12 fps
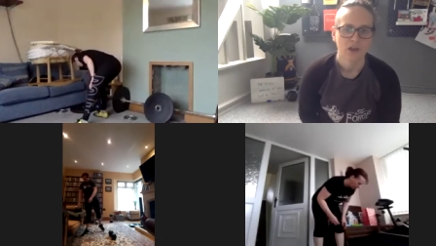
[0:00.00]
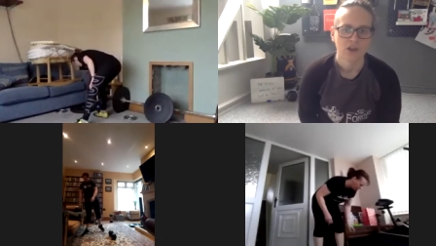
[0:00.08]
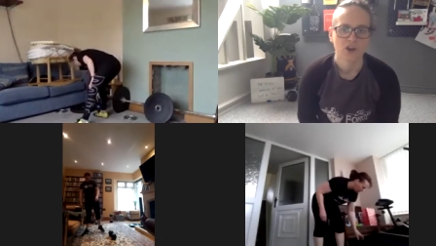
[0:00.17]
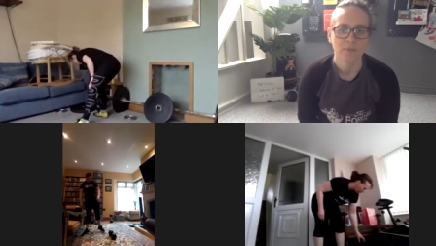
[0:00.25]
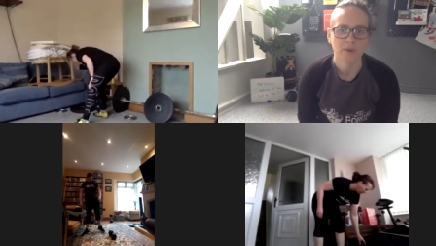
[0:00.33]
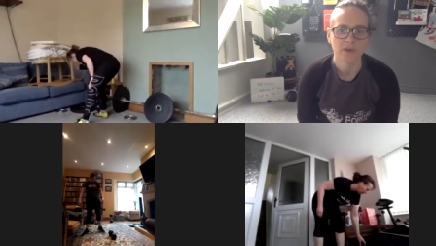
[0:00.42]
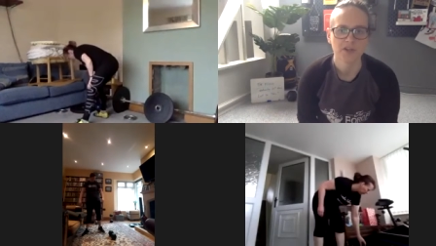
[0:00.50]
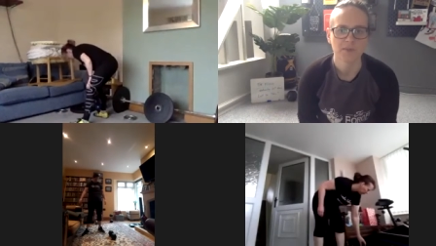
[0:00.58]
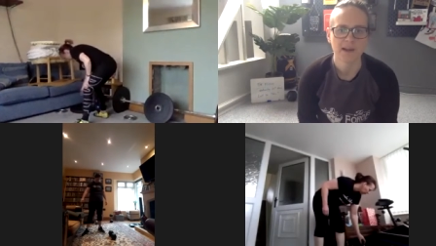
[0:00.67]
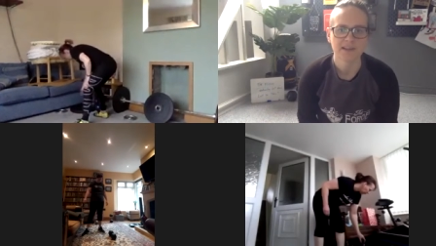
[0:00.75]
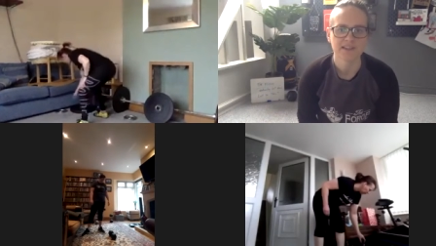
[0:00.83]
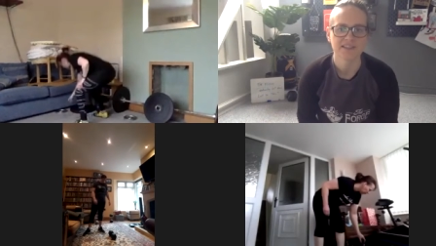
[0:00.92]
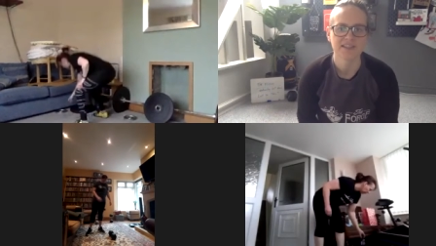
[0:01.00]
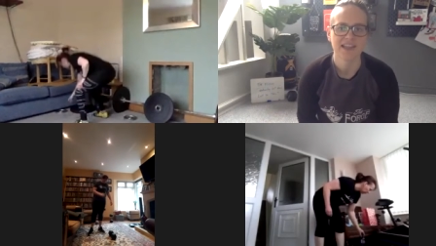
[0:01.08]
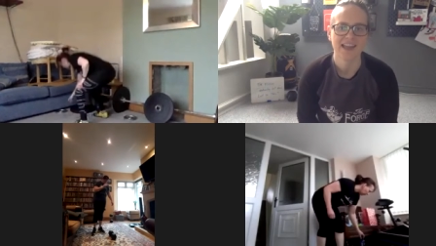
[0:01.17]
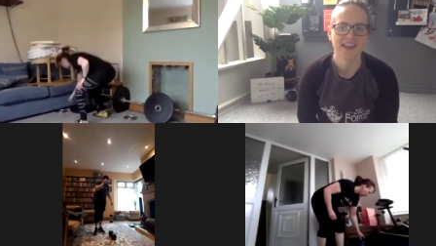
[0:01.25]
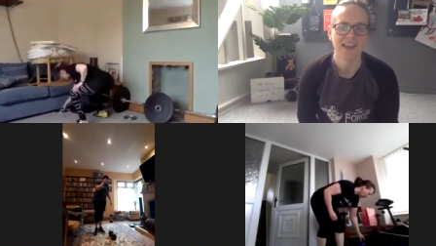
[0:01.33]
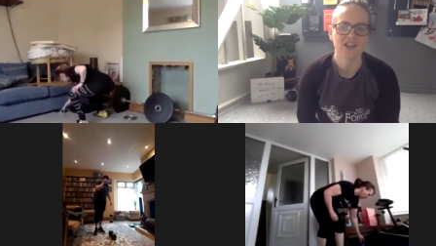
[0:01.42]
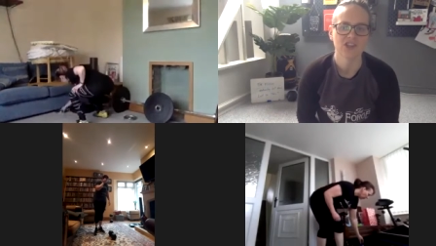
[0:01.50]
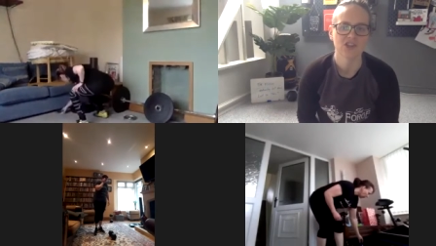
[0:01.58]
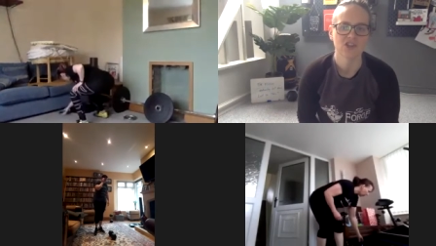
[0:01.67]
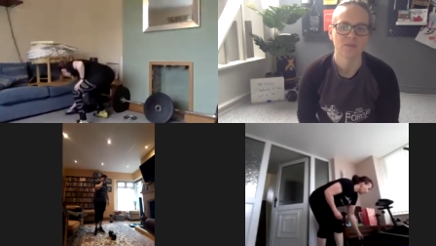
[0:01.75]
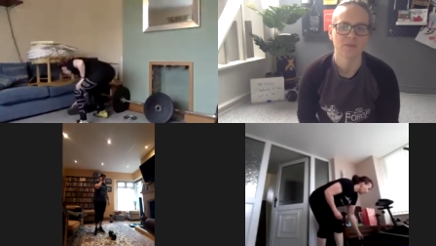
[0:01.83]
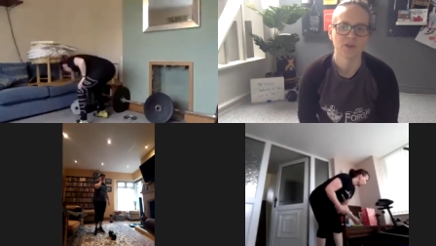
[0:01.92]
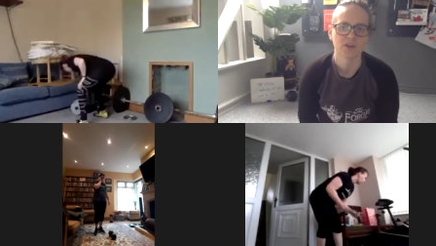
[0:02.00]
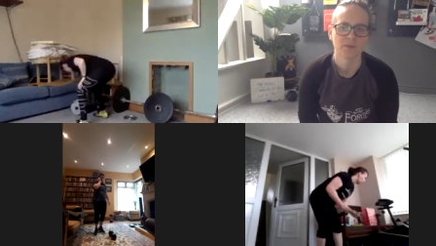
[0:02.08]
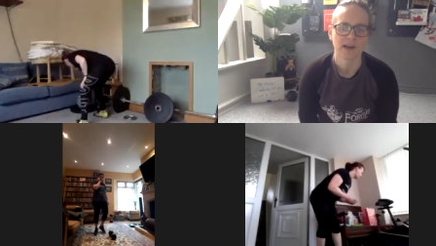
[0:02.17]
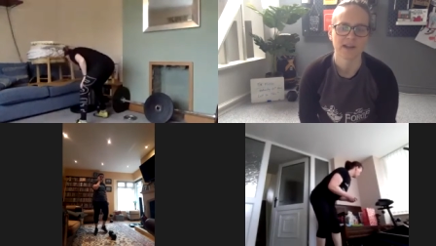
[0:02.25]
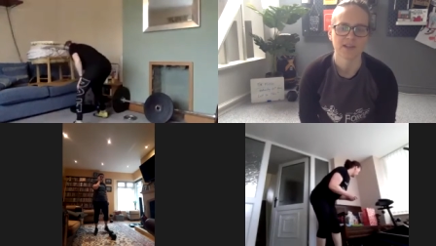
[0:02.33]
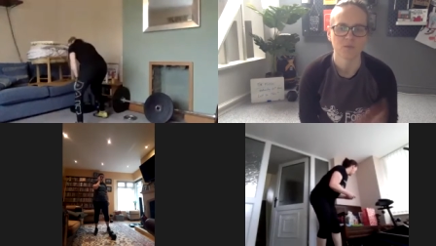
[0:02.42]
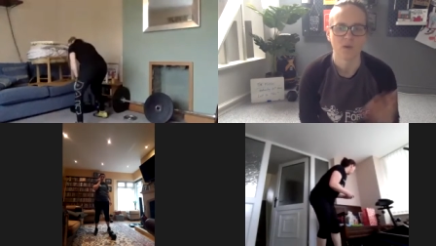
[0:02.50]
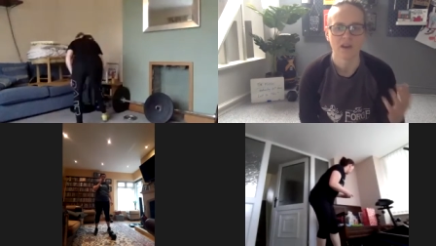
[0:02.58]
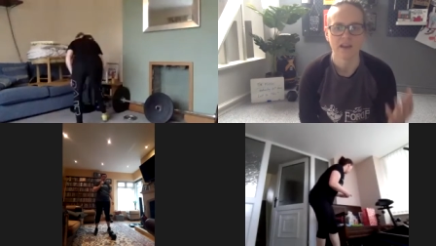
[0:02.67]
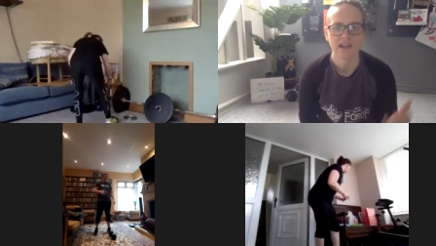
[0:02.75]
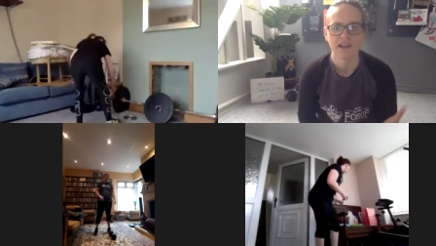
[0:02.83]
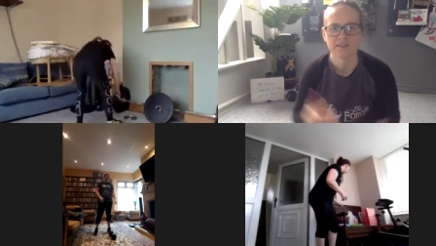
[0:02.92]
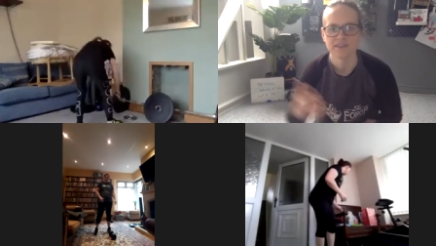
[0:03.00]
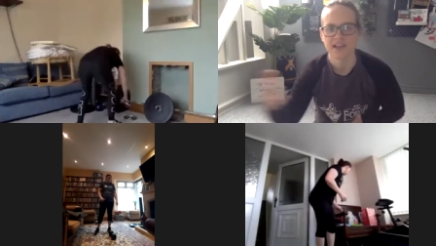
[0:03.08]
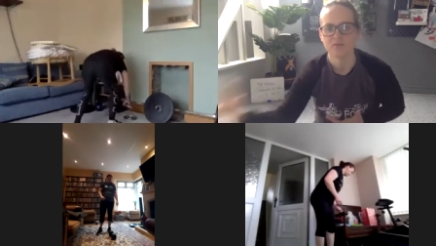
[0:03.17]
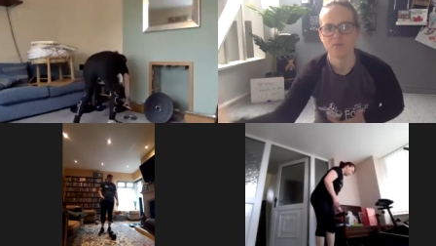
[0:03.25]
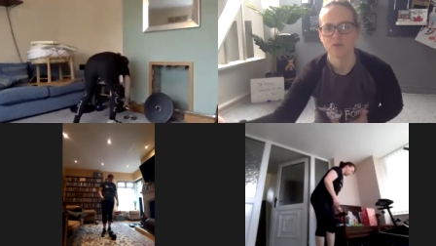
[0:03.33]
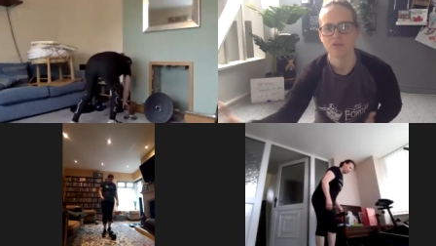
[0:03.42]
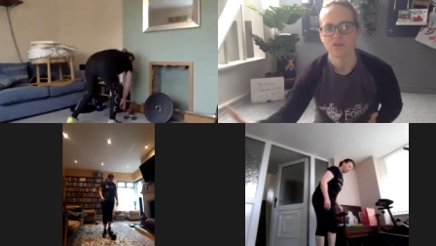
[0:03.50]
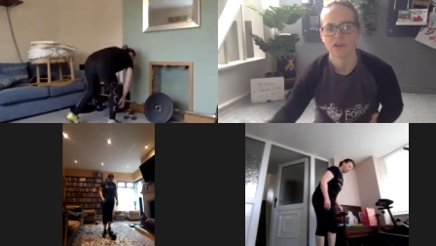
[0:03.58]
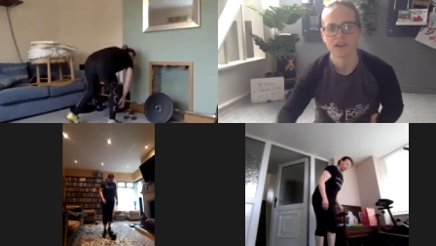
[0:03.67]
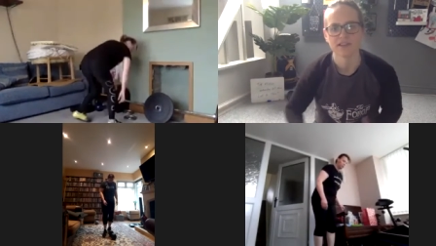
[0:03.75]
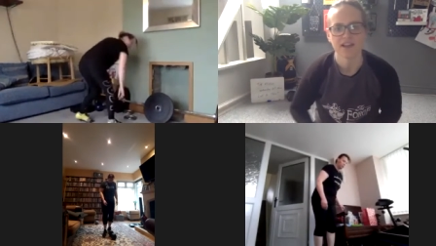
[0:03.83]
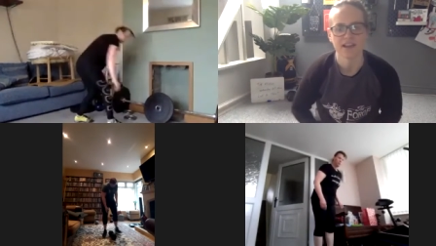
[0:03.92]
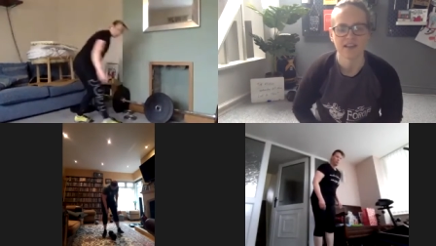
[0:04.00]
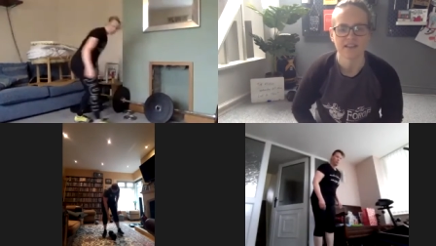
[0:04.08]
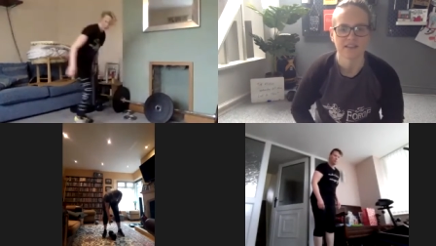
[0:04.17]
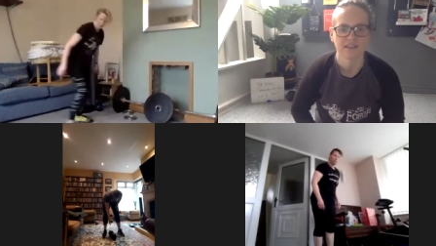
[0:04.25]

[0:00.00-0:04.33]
Your push presses then, each do a push press, one left side, one right side.